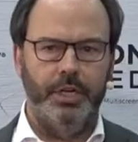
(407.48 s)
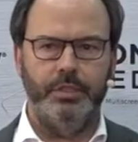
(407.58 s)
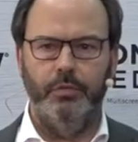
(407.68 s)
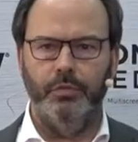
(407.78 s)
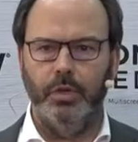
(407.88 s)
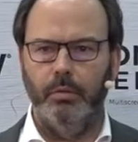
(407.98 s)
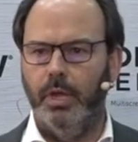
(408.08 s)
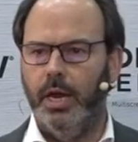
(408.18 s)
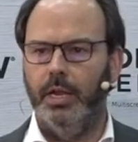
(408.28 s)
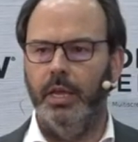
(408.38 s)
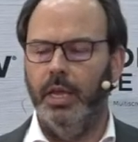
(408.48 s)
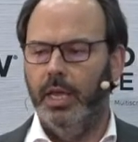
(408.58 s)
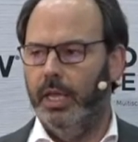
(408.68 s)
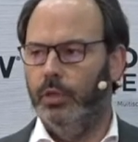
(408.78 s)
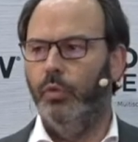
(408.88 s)
the vocabulary,
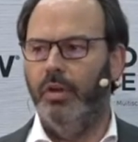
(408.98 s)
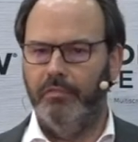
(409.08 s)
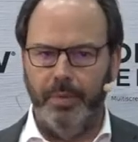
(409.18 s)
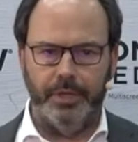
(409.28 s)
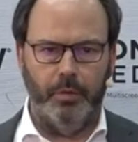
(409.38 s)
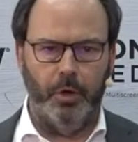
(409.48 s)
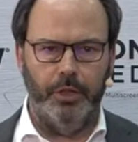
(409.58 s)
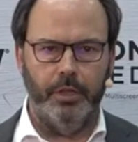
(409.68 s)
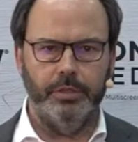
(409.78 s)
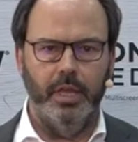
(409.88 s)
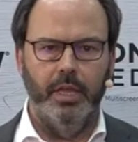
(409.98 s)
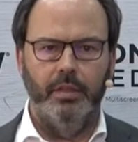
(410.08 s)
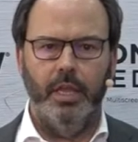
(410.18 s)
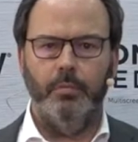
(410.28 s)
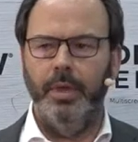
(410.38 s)
and to have better models.
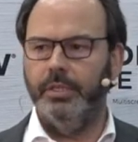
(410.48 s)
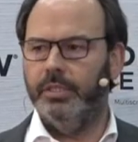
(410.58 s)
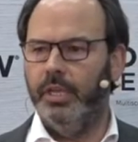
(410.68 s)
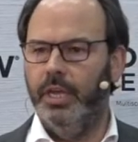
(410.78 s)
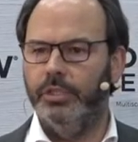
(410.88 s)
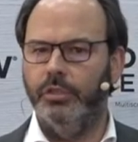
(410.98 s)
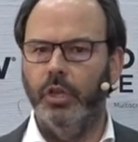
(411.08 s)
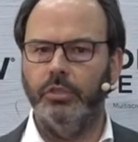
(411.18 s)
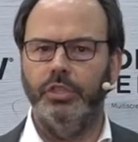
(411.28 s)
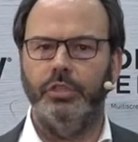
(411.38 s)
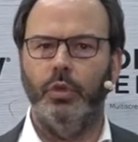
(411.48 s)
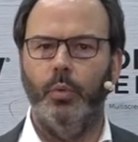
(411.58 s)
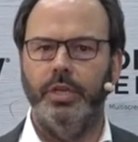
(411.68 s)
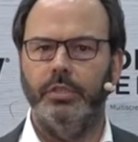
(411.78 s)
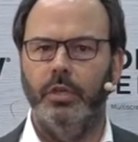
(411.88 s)
That means it's not just a
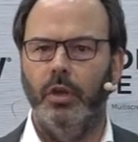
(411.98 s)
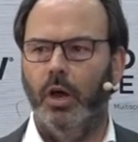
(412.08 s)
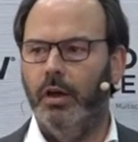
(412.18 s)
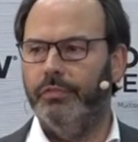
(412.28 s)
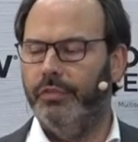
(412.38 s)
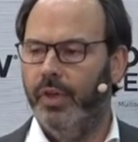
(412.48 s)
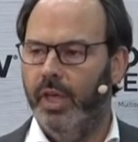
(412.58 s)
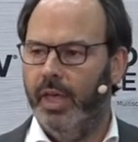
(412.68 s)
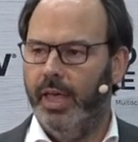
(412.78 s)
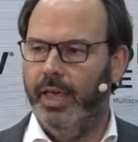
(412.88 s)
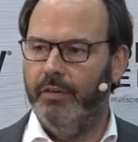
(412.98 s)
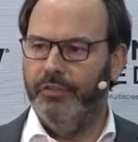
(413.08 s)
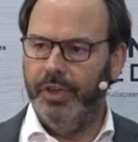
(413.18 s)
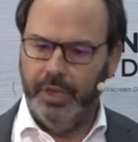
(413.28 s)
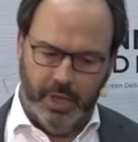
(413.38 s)
question of
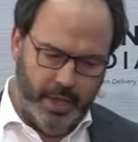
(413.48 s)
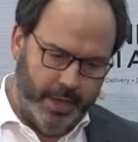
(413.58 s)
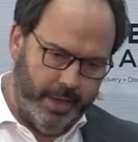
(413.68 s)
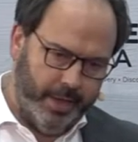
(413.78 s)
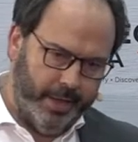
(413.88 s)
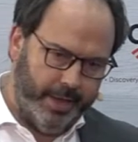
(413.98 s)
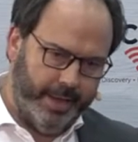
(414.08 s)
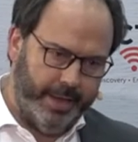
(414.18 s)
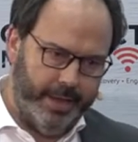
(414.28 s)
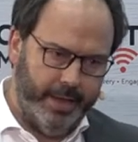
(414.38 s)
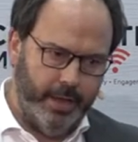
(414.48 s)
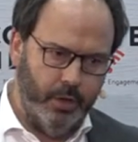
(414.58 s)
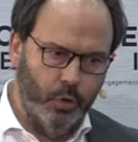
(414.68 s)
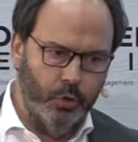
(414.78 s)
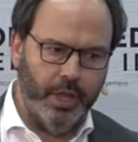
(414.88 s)
having uh, uh,
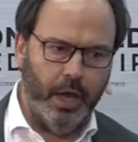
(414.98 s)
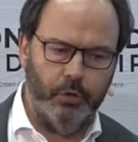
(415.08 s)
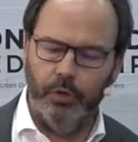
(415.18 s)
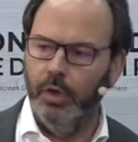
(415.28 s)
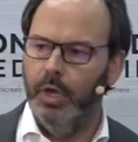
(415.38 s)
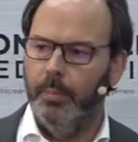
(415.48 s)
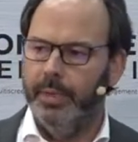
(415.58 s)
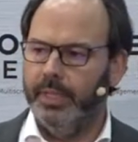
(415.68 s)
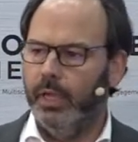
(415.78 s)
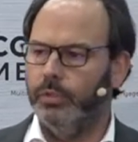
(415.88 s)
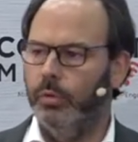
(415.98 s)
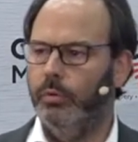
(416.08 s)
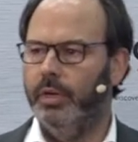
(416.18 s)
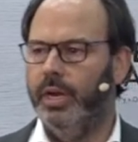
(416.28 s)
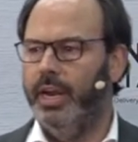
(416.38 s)
good audio, but
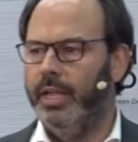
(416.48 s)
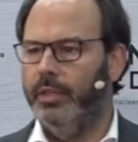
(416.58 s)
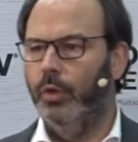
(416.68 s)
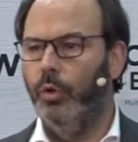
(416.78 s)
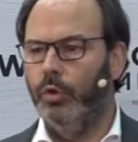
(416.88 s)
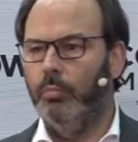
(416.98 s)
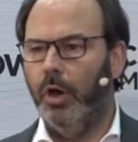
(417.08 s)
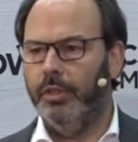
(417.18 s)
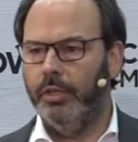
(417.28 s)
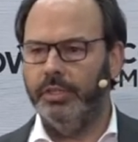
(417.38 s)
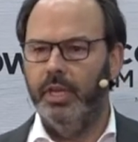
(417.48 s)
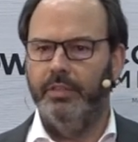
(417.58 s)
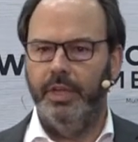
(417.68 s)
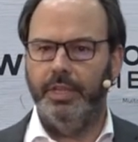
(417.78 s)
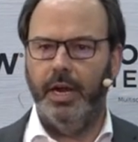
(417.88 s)
also creating good models
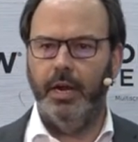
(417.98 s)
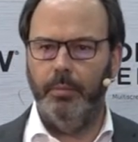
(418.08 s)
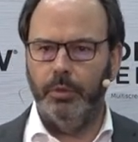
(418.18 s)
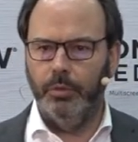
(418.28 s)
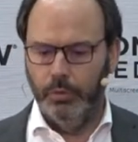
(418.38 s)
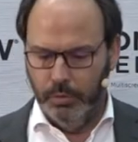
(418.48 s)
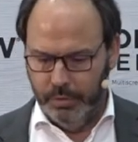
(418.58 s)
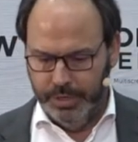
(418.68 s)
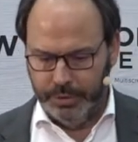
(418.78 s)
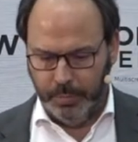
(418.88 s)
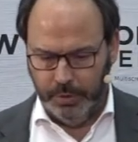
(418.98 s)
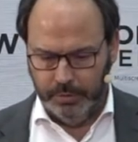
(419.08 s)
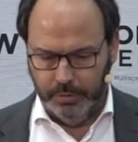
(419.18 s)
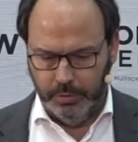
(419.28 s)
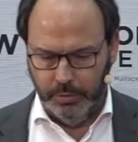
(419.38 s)
that are able to respond
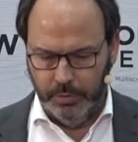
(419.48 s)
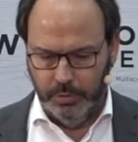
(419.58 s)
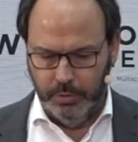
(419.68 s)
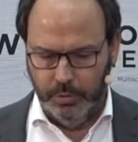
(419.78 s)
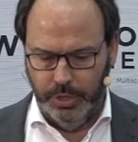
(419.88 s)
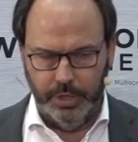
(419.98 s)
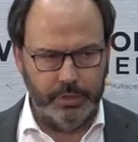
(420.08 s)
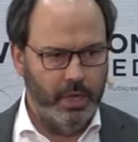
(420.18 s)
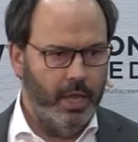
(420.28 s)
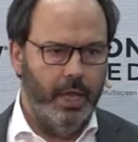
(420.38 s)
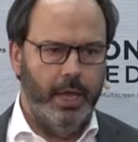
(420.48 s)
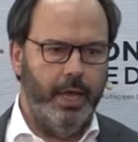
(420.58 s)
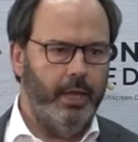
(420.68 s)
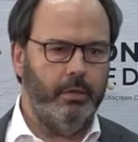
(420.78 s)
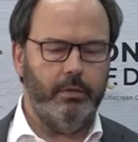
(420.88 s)
to, to this.
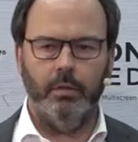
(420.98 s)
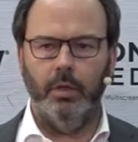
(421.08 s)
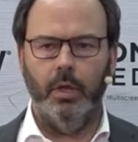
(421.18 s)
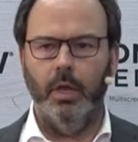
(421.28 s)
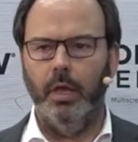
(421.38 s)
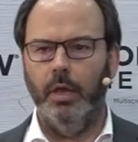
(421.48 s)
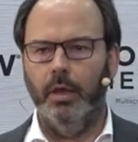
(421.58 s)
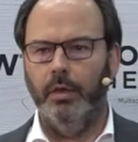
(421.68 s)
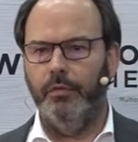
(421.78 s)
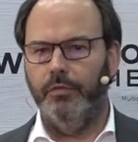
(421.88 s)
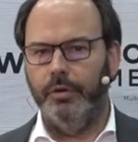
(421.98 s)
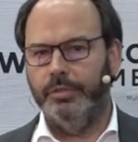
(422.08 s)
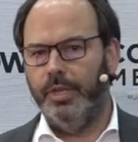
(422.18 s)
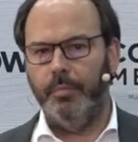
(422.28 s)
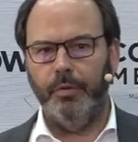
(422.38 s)
And uh, for
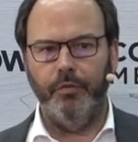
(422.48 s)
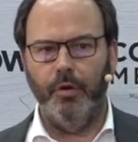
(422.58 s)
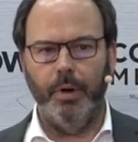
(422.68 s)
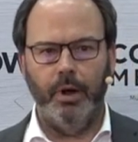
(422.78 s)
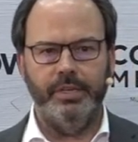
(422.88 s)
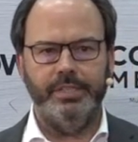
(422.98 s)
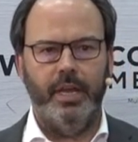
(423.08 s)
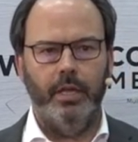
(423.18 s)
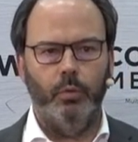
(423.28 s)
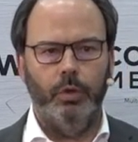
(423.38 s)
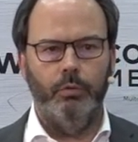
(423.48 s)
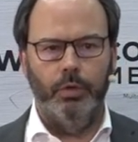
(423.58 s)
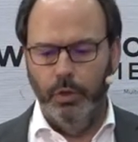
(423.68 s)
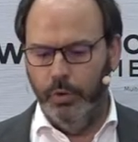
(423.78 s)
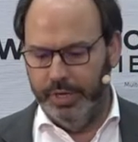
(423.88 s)
example, from our side, what we
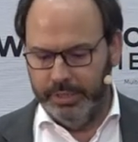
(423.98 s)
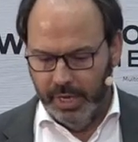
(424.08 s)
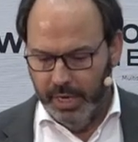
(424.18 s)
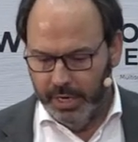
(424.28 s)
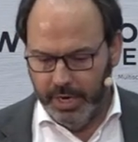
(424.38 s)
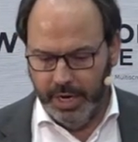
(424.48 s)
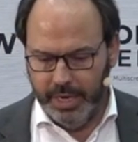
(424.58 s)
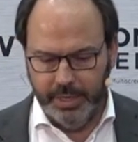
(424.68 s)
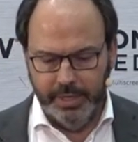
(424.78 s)
do is creating